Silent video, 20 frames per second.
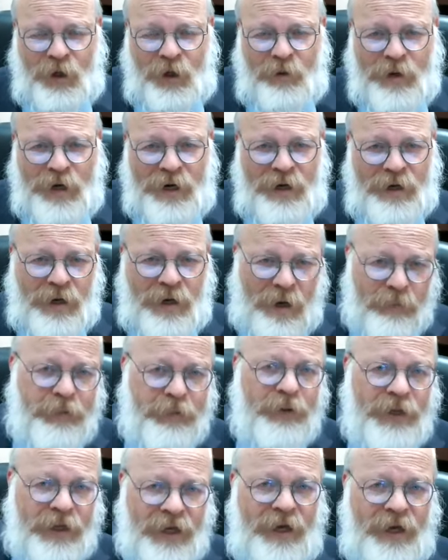about a
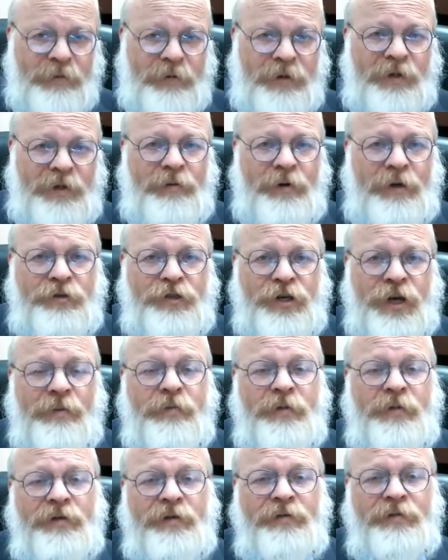couple that came to the Baal
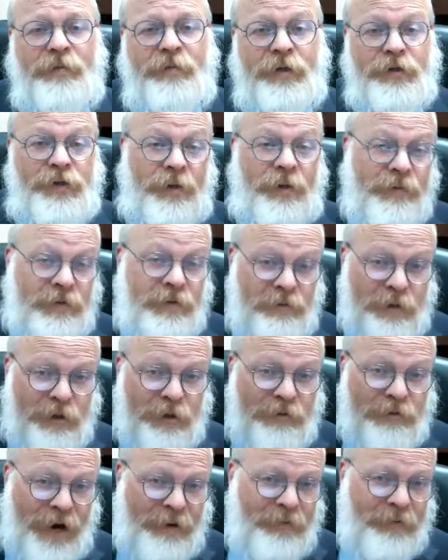Shem Tov. Baal Shem Tov,
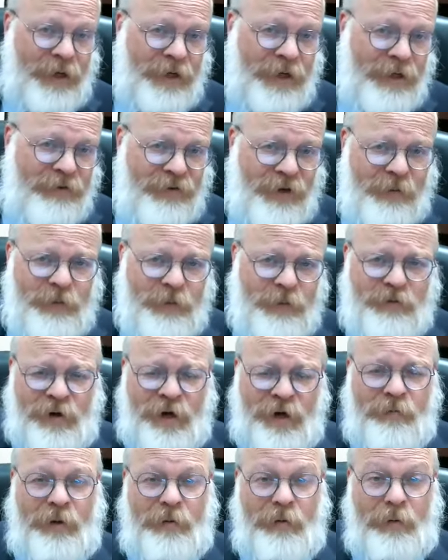big rabbi, famous
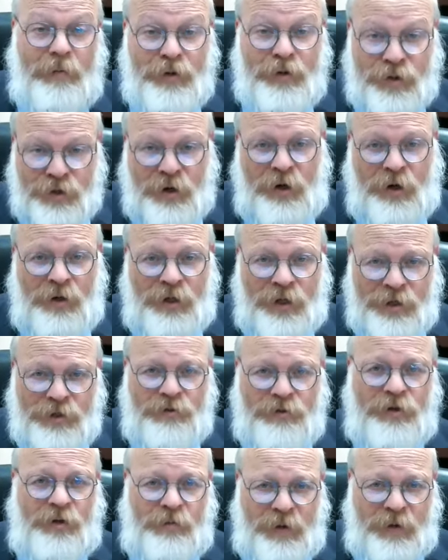rabbi, Rabbi Israel,
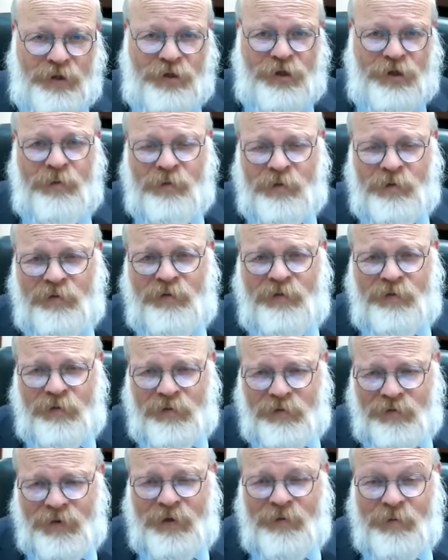Israel Baal Shem Tov,
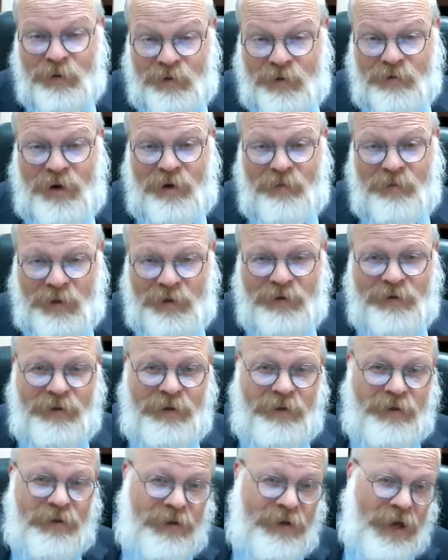famous rabbi.
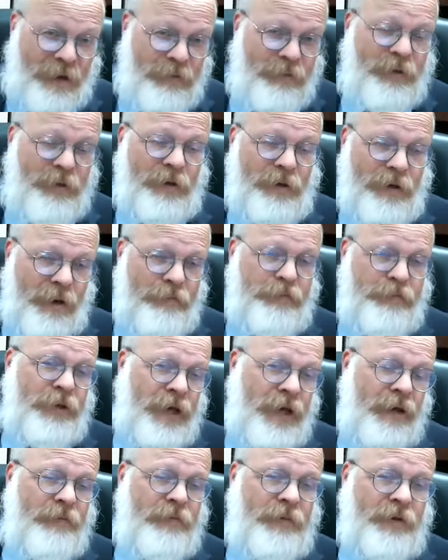So they came to, a couple
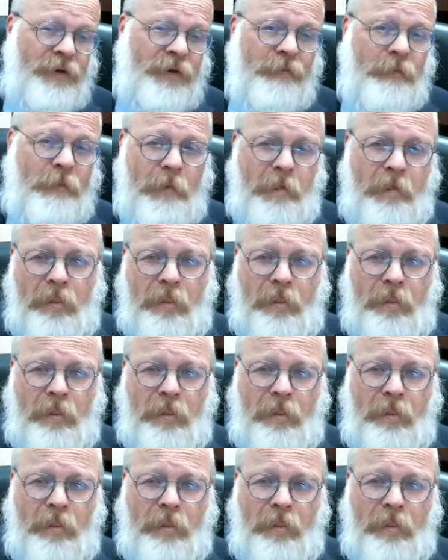came to him,